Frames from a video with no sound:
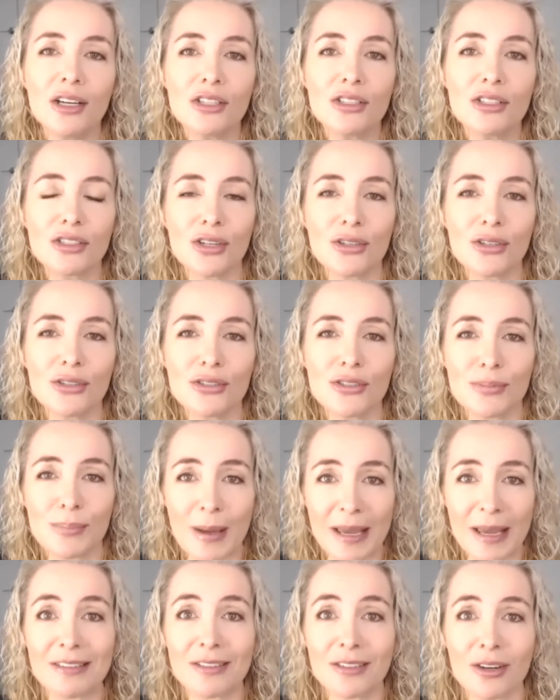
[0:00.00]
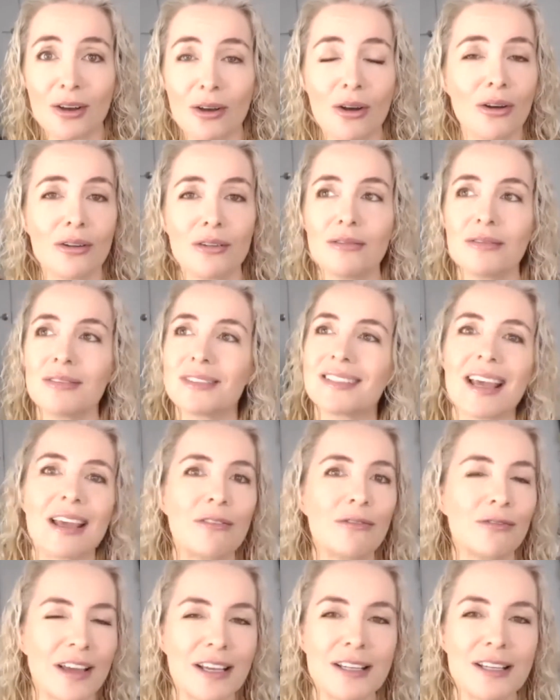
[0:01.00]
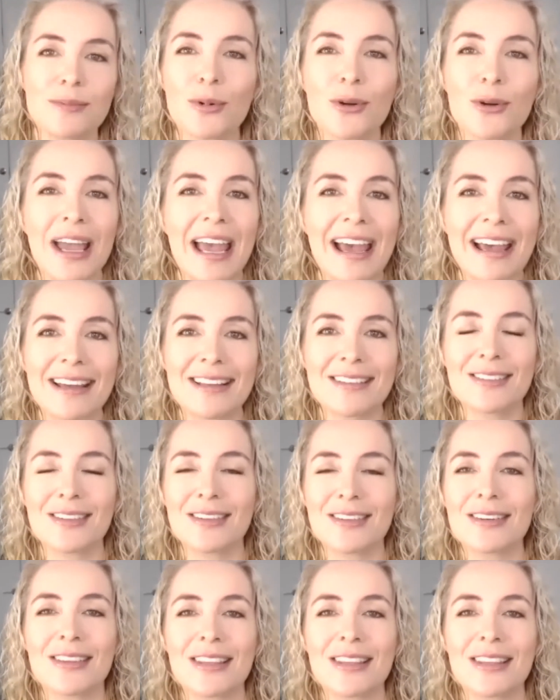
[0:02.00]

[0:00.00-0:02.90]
to spend on, say, Facebook ads and